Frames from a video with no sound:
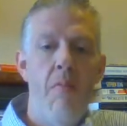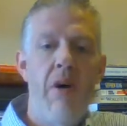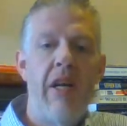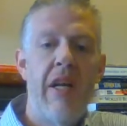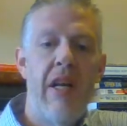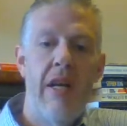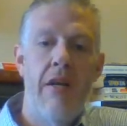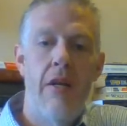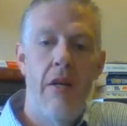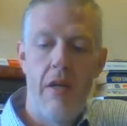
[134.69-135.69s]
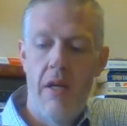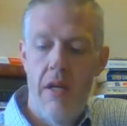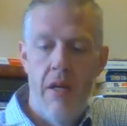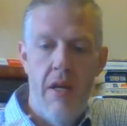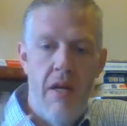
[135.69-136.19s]
But again,
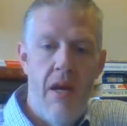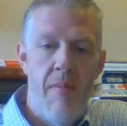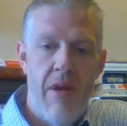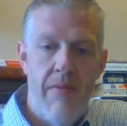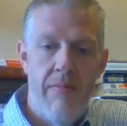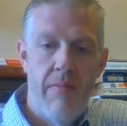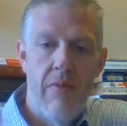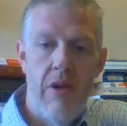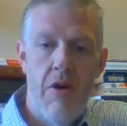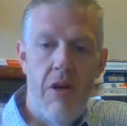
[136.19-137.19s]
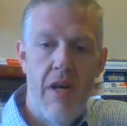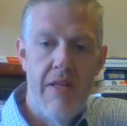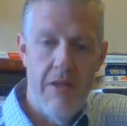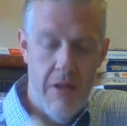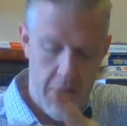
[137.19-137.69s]
I mean, all
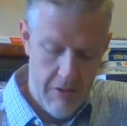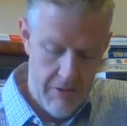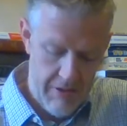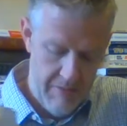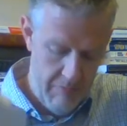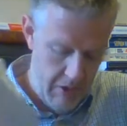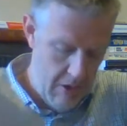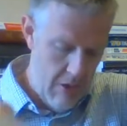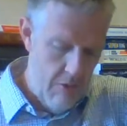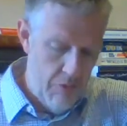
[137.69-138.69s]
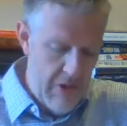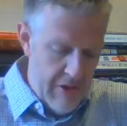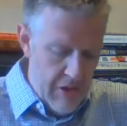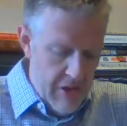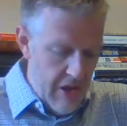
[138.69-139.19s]
kinds of articles and
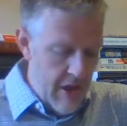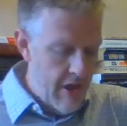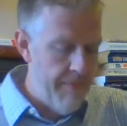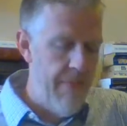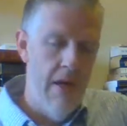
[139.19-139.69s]
research in here.